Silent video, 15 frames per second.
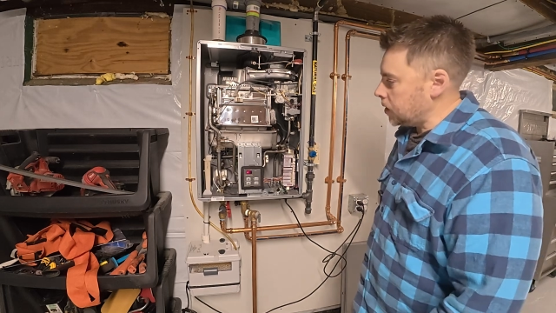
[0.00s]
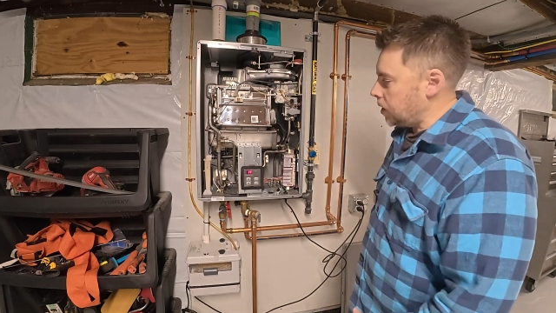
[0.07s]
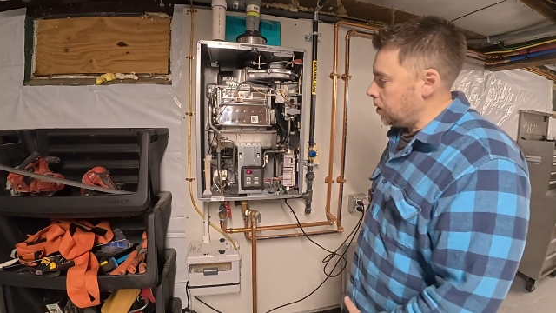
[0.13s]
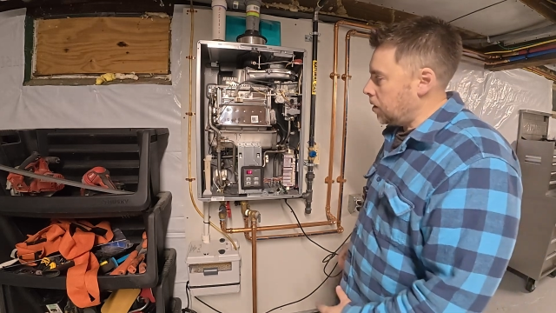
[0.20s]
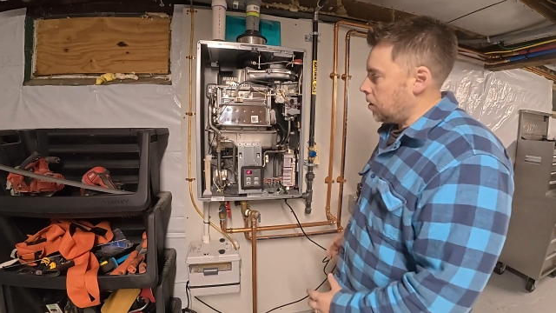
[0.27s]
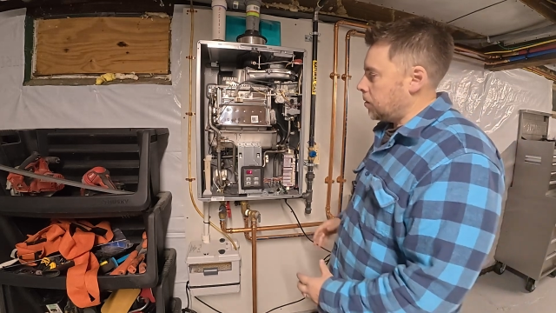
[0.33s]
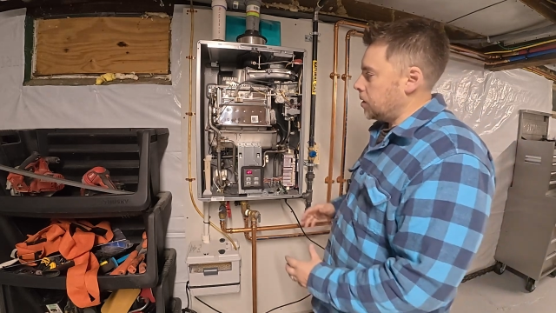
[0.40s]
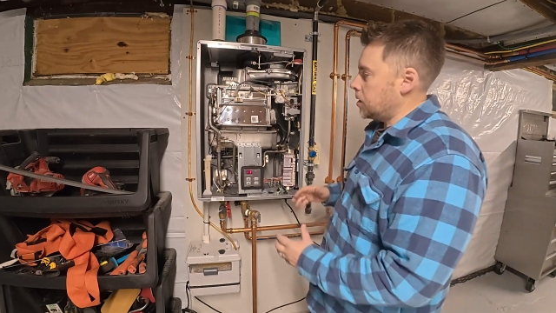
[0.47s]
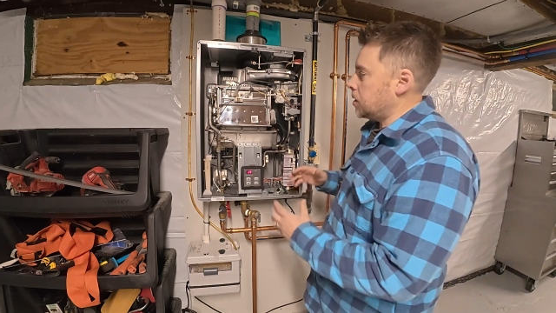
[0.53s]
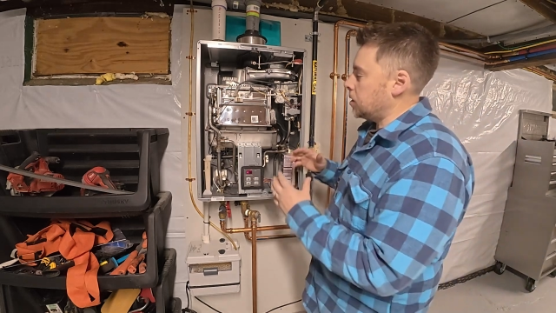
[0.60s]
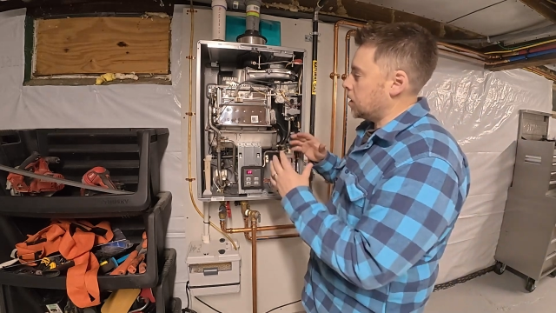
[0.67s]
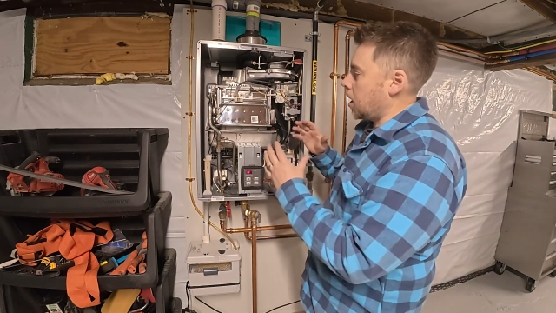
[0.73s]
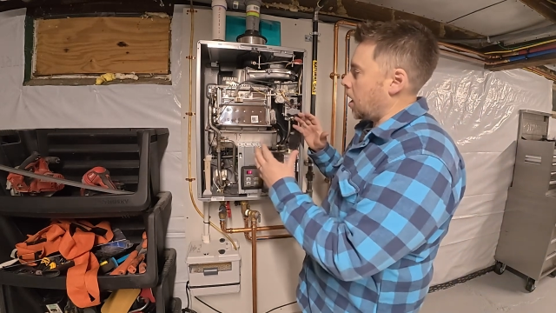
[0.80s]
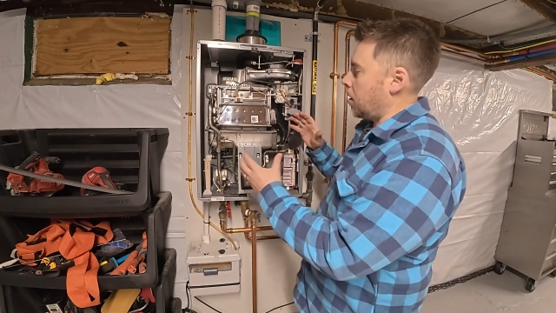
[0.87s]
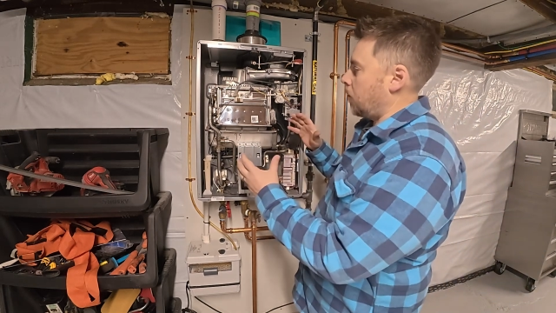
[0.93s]
you know, this is
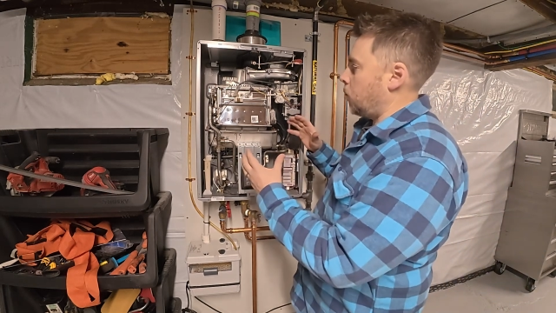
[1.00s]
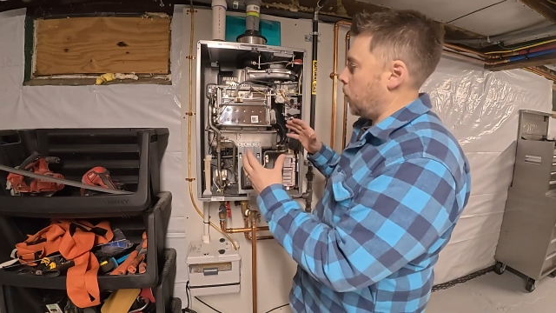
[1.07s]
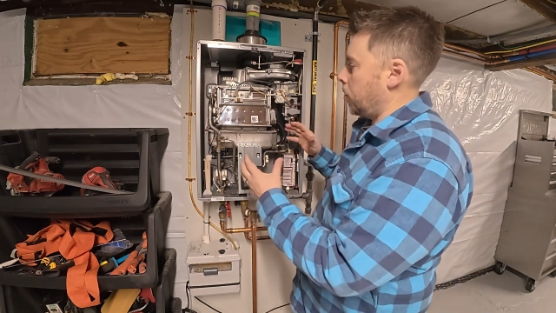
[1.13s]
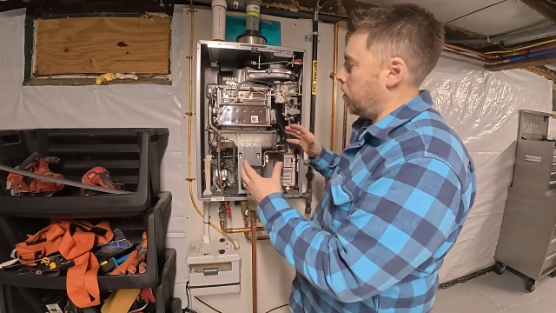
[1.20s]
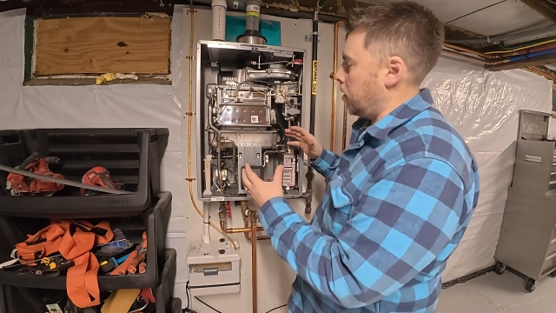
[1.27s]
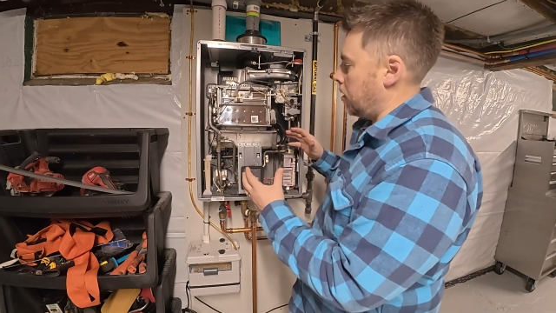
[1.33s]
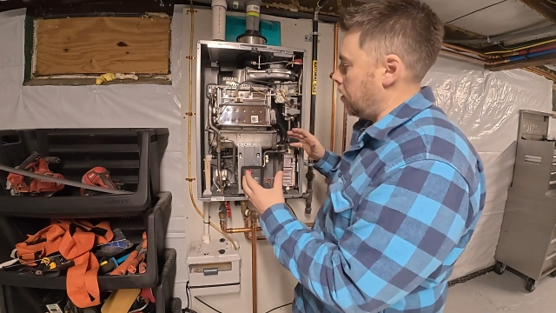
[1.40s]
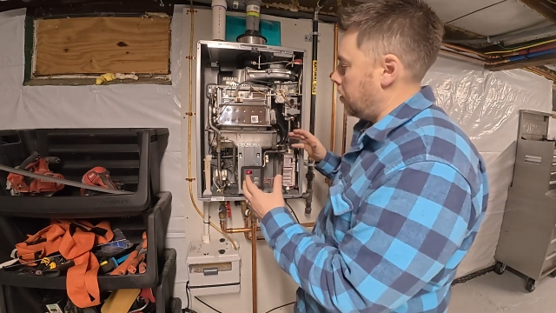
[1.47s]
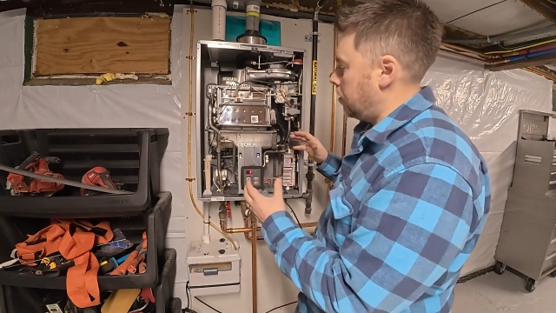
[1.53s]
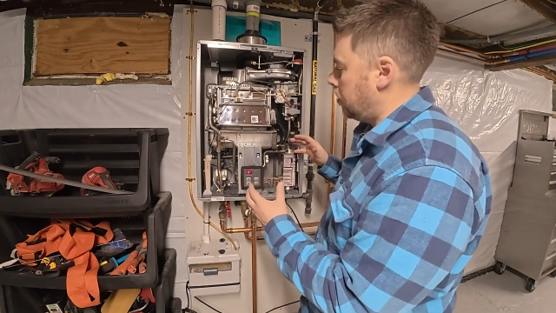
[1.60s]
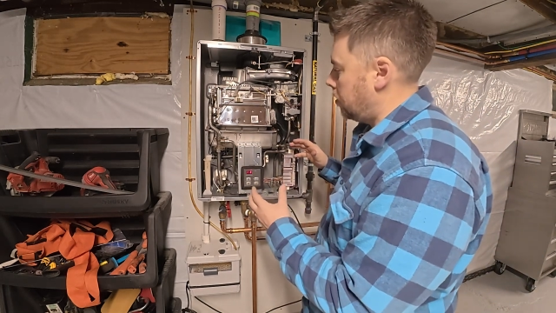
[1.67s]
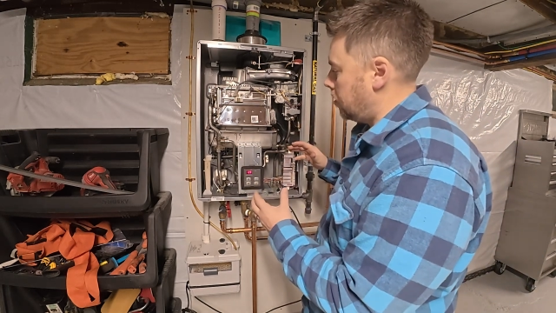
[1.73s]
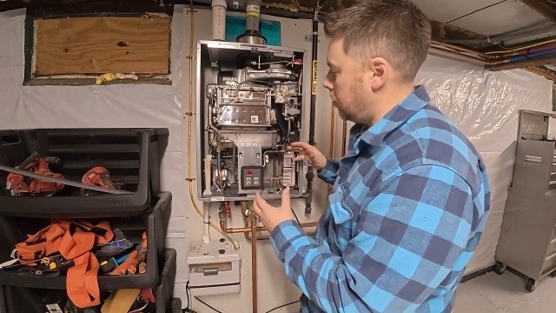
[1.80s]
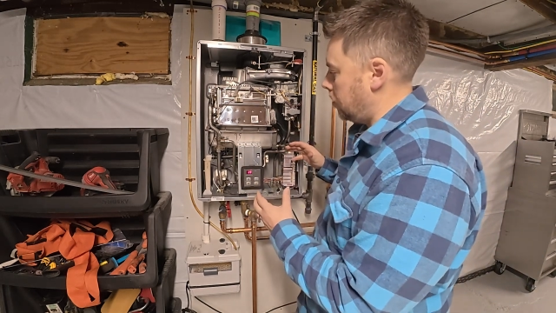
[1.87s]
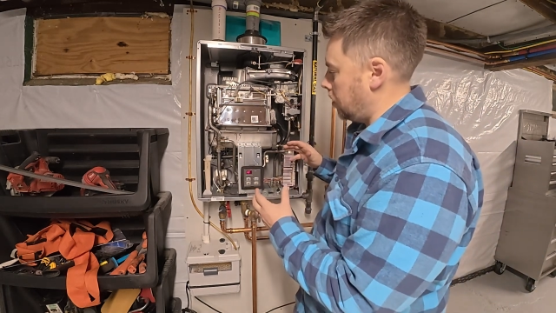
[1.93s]
kind of where
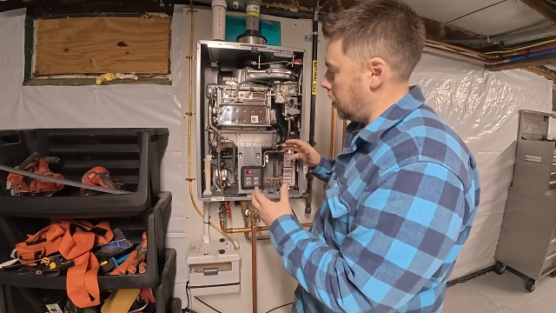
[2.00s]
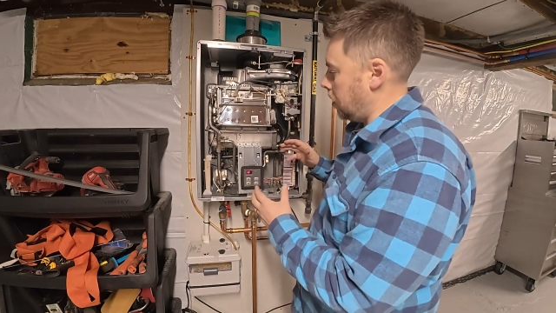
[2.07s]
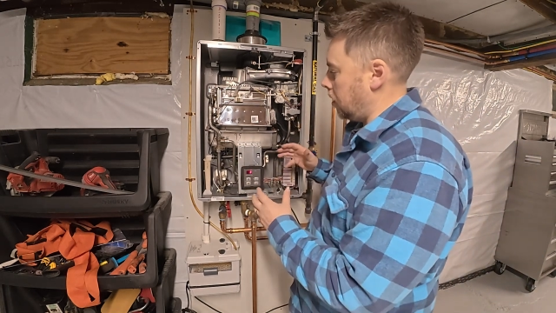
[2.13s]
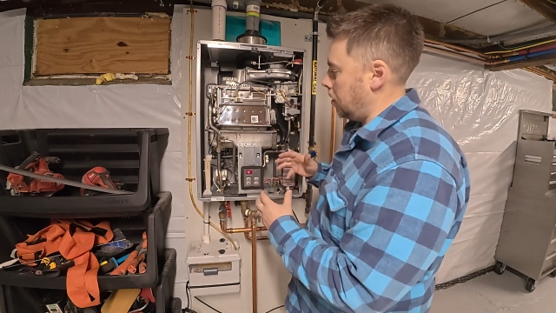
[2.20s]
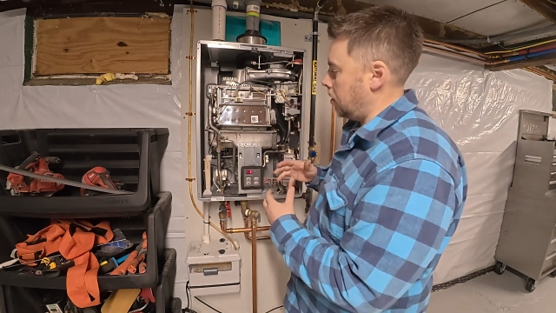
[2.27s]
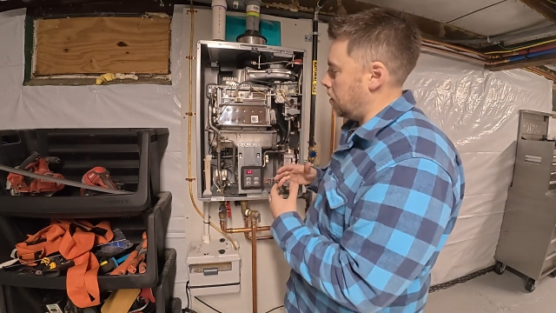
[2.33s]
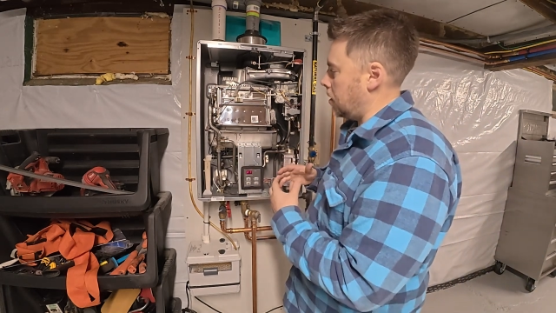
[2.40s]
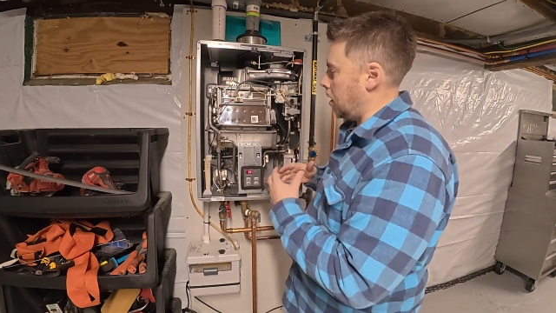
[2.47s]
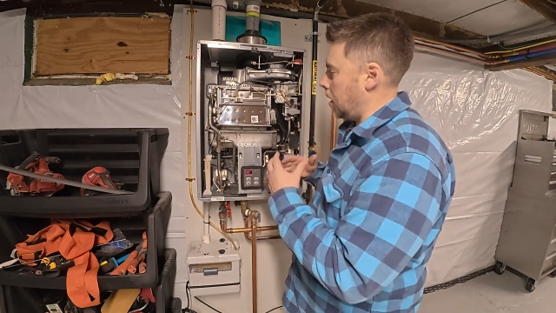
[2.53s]
the